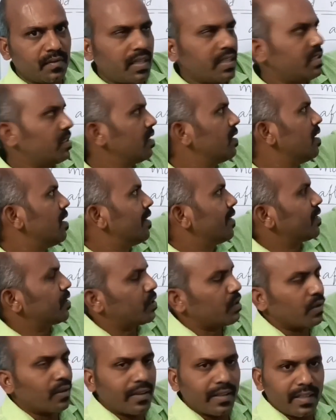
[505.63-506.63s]
Right?
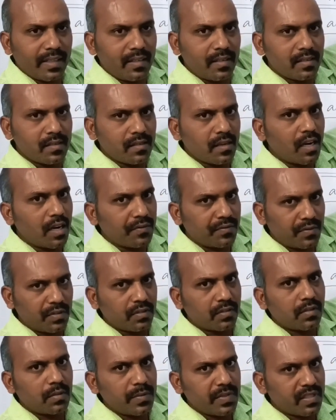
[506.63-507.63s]
Sorry is
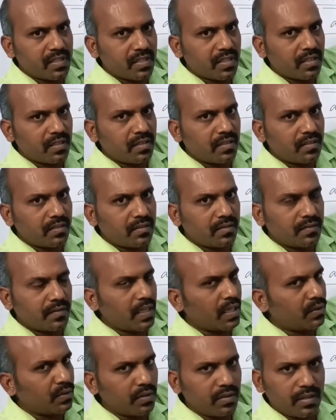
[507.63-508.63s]
after the mistake,
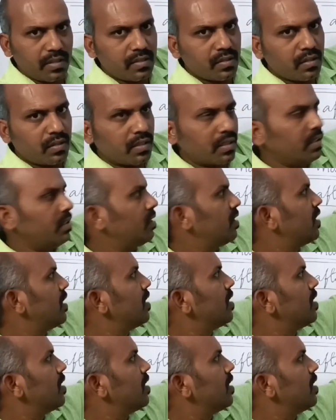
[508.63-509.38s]
we have to say sorry.